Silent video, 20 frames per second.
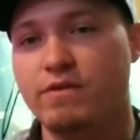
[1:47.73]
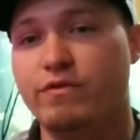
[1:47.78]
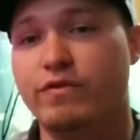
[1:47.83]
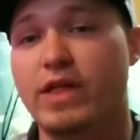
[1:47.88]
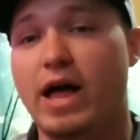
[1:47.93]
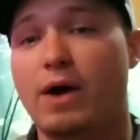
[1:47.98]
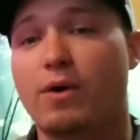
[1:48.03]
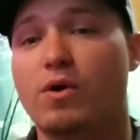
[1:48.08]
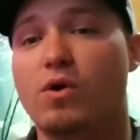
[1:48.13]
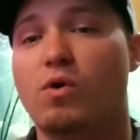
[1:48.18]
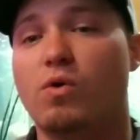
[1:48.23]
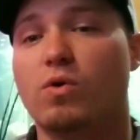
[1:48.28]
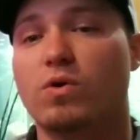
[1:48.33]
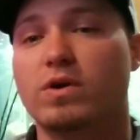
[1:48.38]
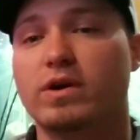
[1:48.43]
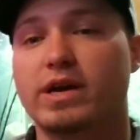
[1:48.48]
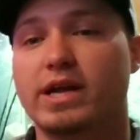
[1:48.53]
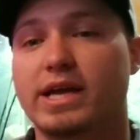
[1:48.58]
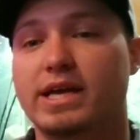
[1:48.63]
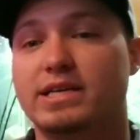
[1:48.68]

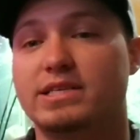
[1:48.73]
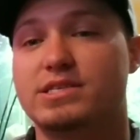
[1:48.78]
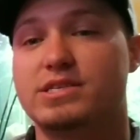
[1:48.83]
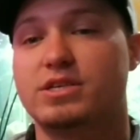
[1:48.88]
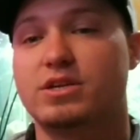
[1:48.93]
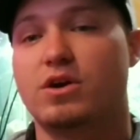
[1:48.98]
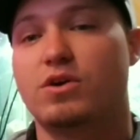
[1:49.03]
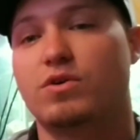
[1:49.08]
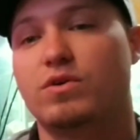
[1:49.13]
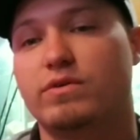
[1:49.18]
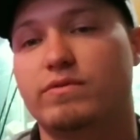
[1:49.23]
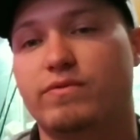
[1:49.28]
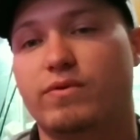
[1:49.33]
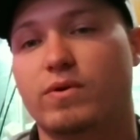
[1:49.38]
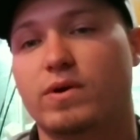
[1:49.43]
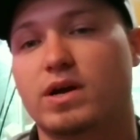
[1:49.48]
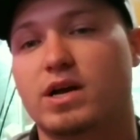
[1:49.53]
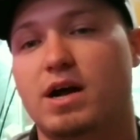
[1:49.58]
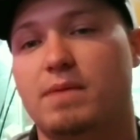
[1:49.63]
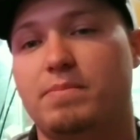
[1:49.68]
Flowerhorn is known
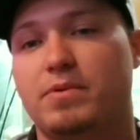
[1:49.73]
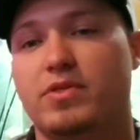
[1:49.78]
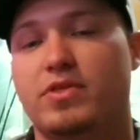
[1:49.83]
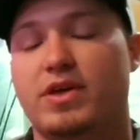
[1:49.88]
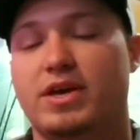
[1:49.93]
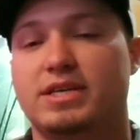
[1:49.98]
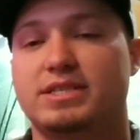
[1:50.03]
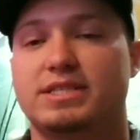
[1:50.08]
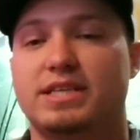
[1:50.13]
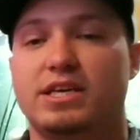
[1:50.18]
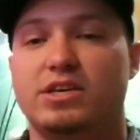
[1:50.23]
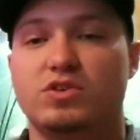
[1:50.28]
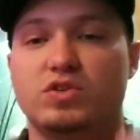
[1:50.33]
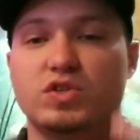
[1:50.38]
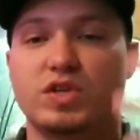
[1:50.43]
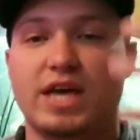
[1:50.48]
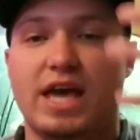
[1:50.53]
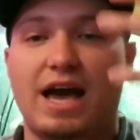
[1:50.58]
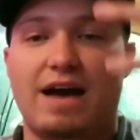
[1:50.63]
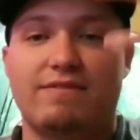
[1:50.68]
for a couple things. They
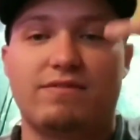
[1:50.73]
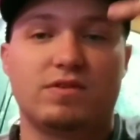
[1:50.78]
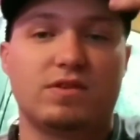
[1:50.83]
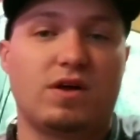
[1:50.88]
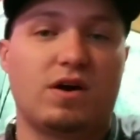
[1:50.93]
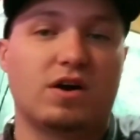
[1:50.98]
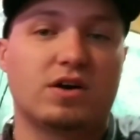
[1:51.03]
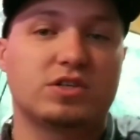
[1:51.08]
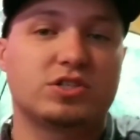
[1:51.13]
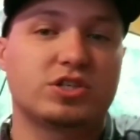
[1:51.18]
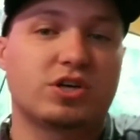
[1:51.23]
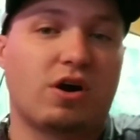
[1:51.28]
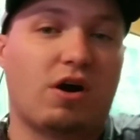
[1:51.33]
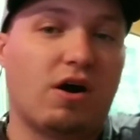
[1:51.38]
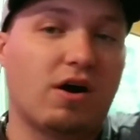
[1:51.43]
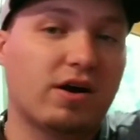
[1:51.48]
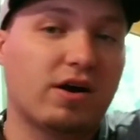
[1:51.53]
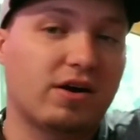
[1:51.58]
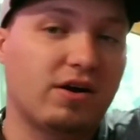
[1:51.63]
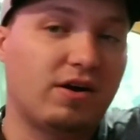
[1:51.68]
usually have a large
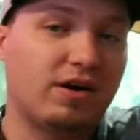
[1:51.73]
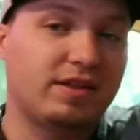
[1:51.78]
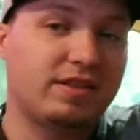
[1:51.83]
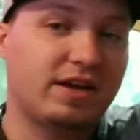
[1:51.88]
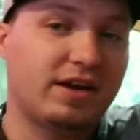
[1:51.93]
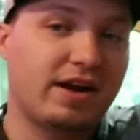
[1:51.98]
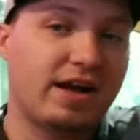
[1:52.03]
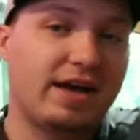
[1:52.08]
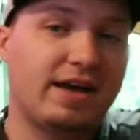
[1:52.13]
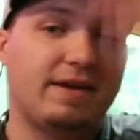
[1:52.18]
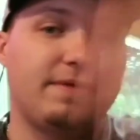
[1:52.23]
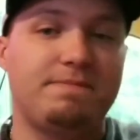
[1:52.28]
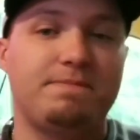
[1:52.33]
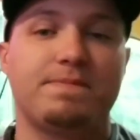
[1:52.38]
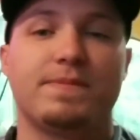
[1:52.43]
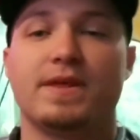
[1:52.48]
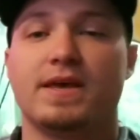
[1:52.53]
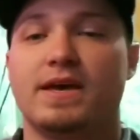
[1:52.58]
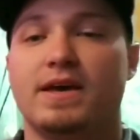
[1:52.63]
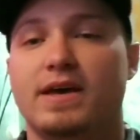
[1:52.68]
cock on their head.
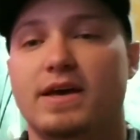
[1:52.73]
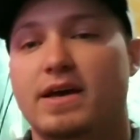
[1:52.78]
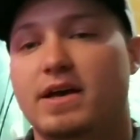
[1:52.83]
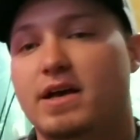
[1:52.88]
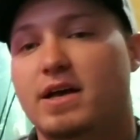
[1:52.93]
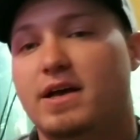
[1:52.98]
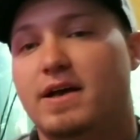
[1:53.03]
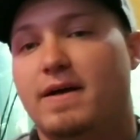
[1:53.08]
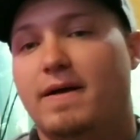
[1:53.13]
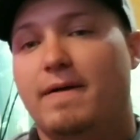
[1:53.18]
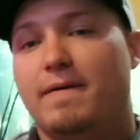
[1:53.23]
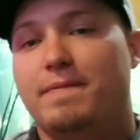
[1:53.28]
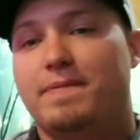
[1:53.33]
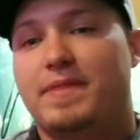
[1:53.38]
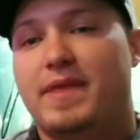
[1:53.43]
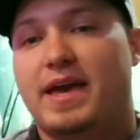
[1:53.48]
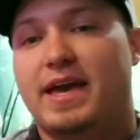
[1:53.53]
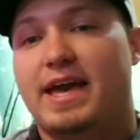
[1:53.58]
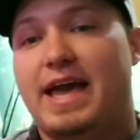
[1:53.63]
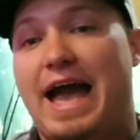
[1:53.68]

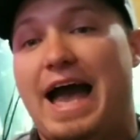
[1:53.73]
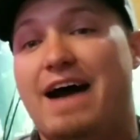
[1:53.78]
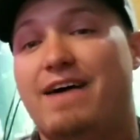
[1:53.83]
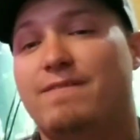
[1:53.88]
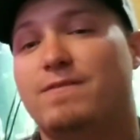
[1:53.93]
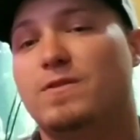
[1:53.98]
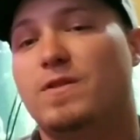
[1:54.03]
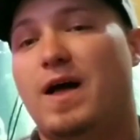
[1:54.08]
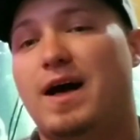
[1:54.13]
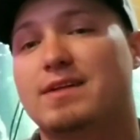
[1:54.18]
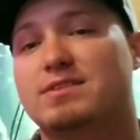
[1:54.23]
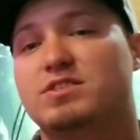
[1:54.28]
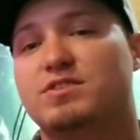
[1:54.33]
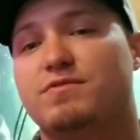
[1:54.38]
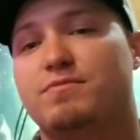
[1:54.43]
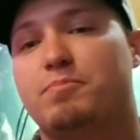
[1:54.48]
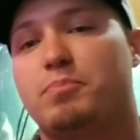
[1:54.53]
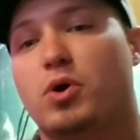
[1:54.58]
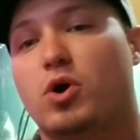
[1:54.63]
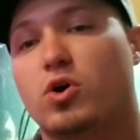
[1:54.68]
They have lots
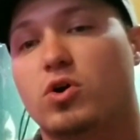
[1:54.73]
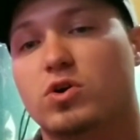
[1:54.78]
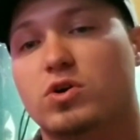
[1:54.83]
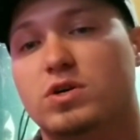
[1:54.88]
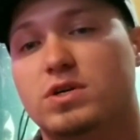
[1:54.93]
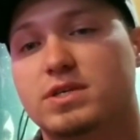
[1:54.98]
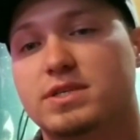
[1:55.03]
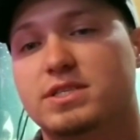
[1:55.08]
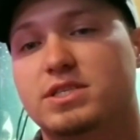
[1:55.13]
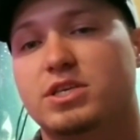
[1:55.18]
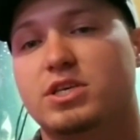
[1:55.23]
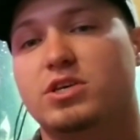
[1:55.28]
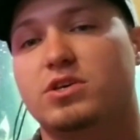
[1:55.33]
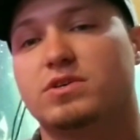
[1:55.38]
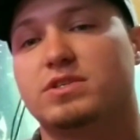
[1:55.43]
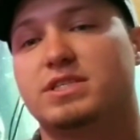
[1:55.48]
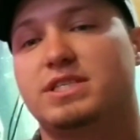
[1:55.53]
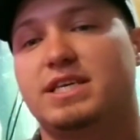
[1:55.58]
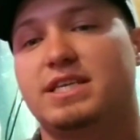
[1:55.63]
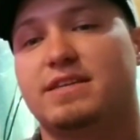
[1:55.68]
of pearls.
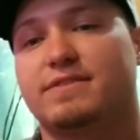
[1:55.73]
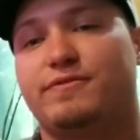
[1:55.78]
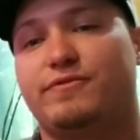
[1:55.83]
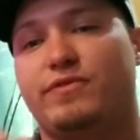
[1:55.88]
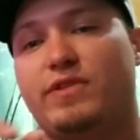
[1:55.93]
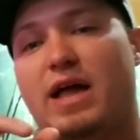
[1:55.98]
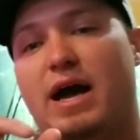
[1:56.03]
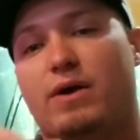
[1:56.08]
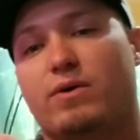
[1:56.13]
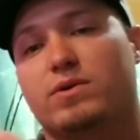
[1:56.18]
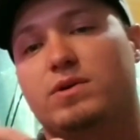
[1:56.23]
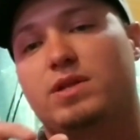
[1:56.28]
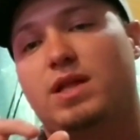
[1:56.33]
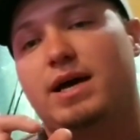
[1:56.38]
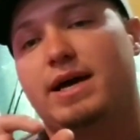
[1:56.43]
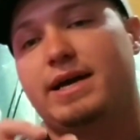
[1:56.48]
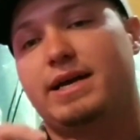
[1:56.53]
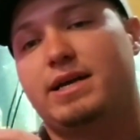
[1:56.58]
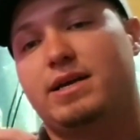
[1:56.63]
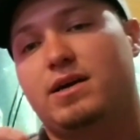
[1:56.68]
You'll see the flower
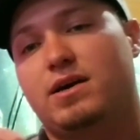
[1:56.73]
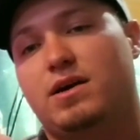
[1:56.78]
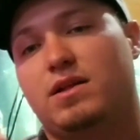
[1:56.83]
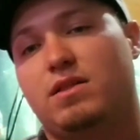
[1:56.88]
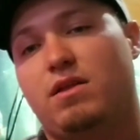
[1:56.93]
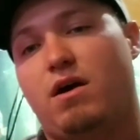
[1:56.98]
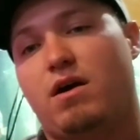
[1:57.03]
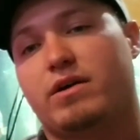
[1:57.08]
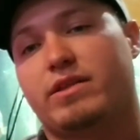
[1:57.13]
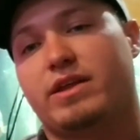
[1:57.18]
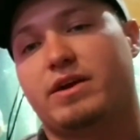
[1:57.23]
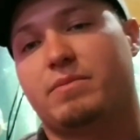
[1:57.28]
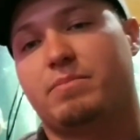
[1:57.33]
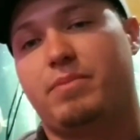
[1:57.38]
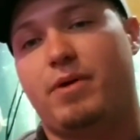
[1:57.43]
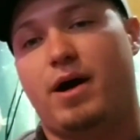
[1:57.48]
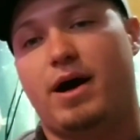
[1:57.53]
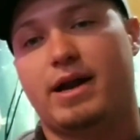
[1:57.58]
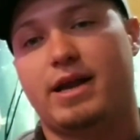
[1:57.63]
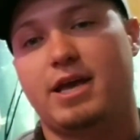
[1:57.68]
line along their
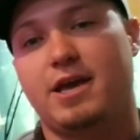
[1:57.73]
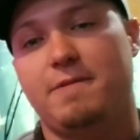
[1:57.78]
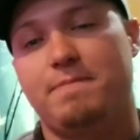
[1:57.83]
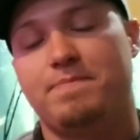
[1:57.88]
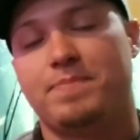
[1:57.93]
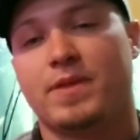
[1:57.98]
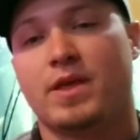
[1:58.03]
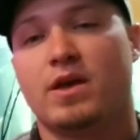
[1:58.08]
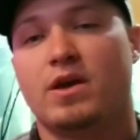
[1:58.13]
body.